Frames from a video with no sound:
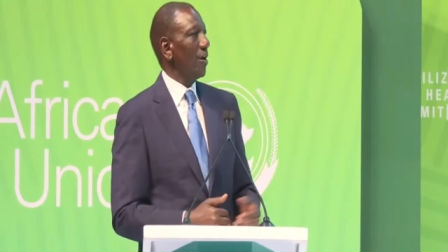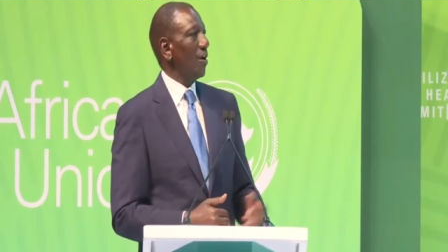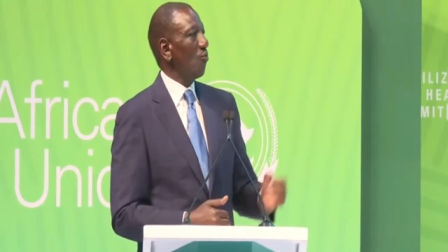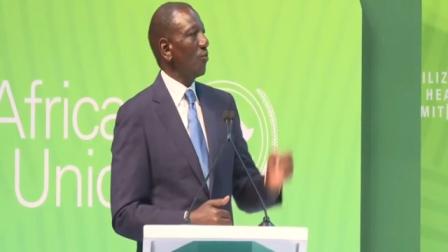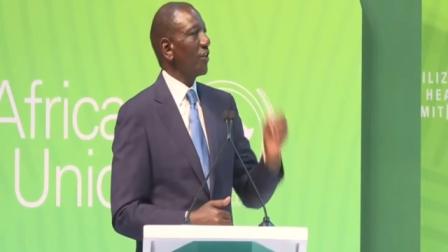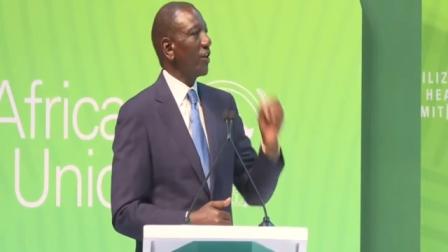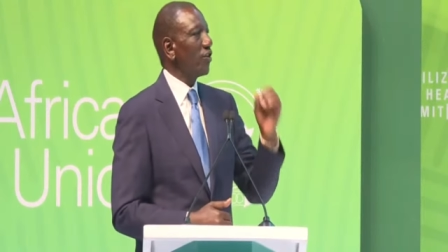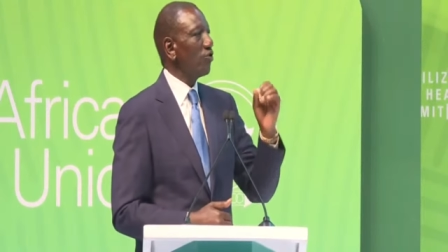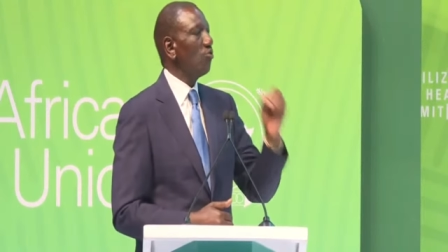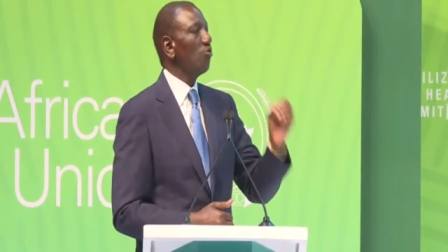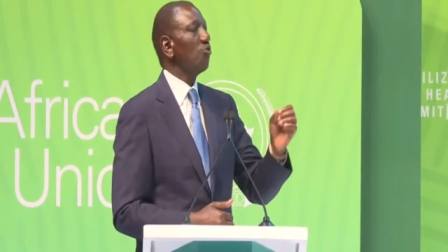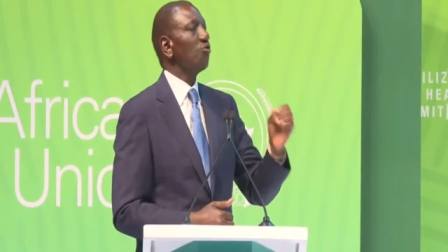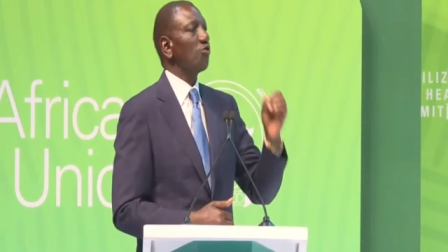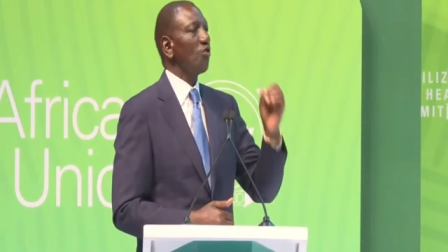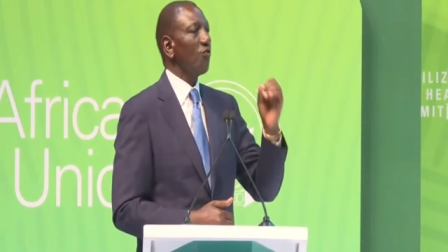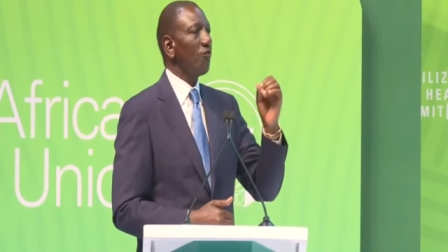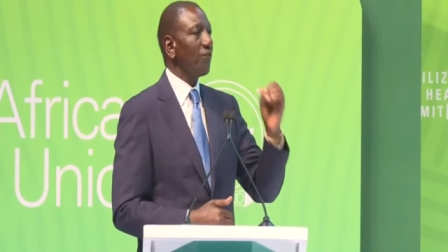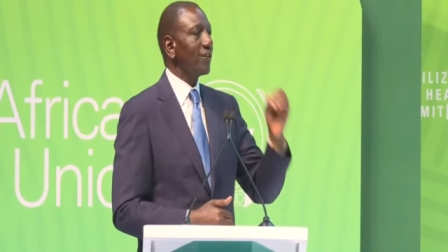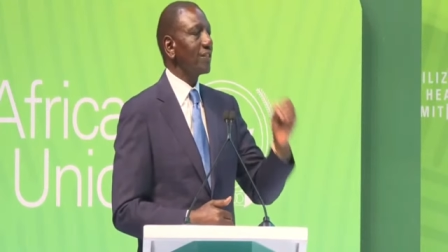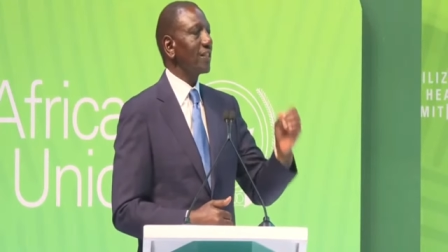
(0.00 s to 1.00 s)
With the use
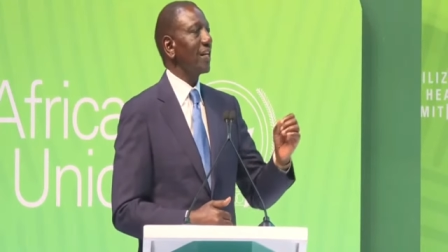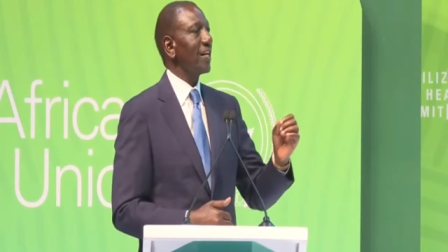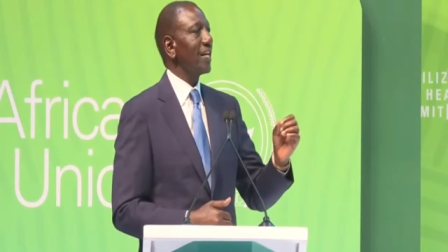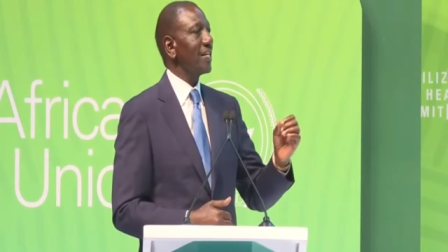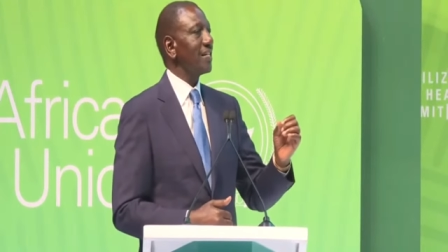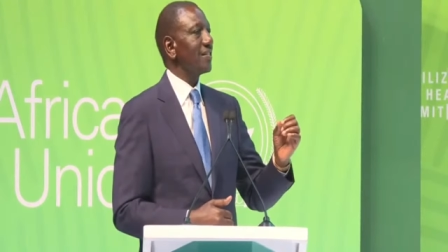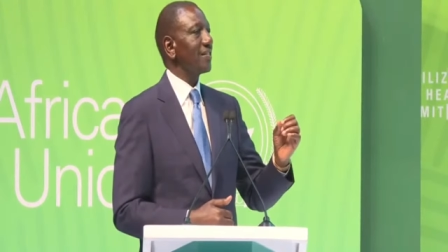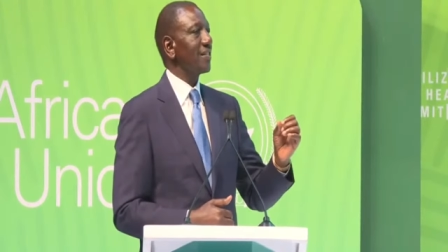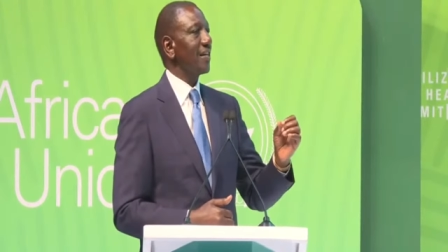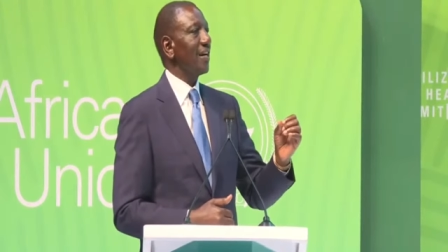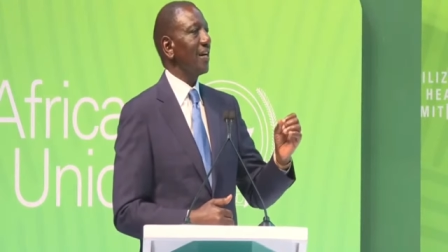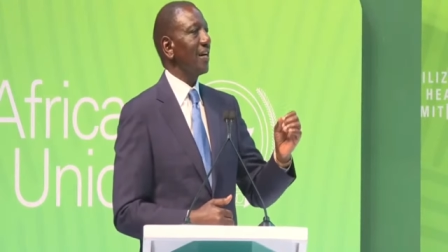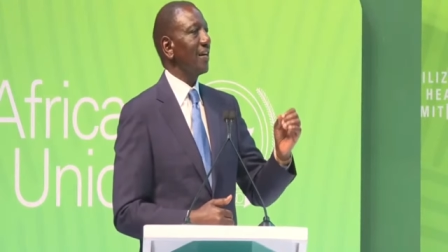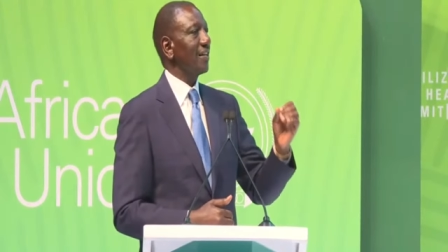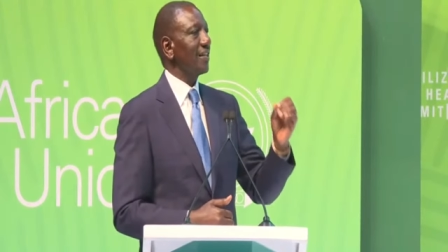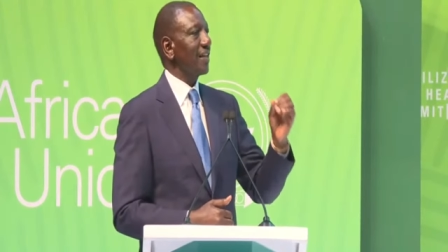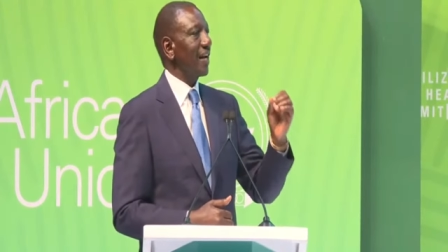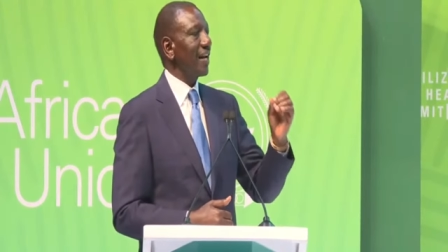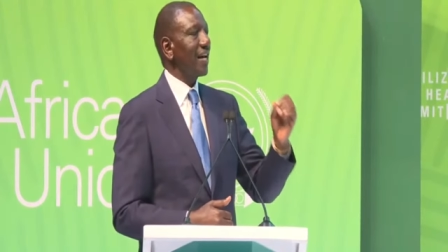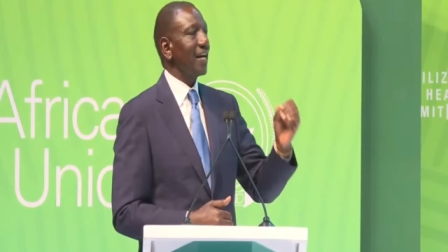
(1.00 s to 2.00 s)
of fertilizer
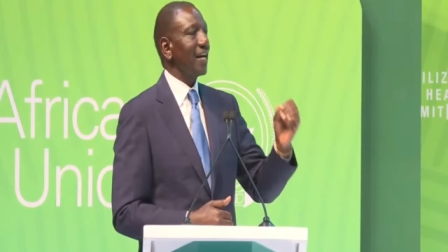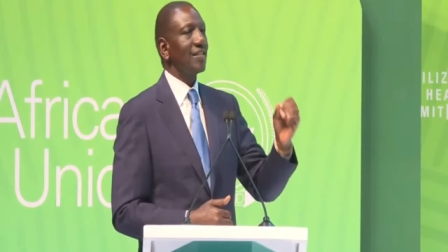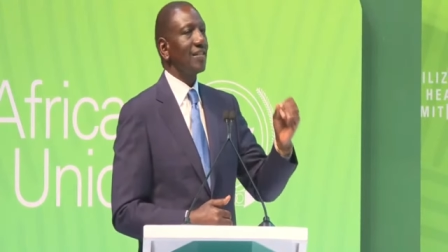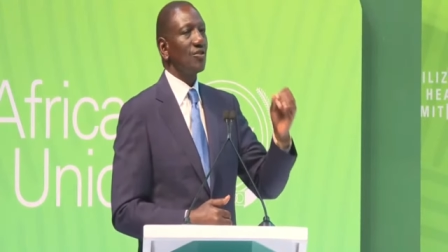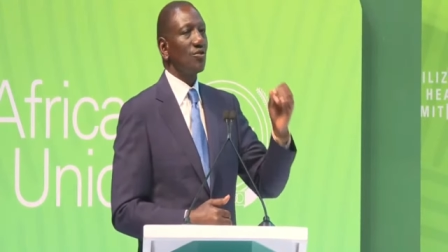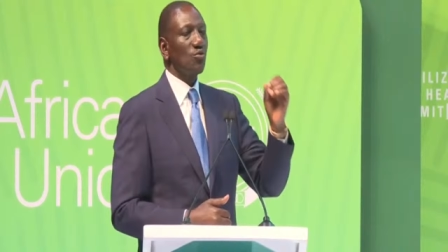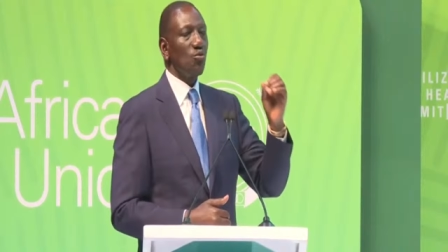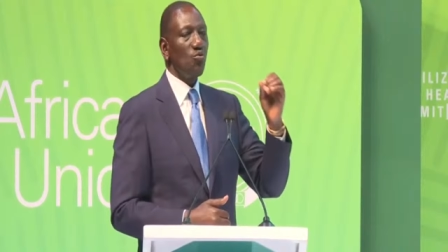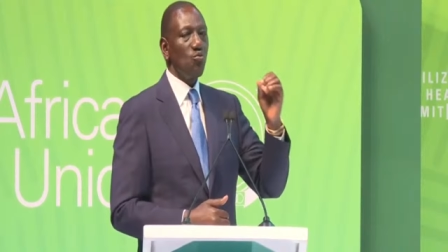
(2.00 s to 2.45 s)
in the last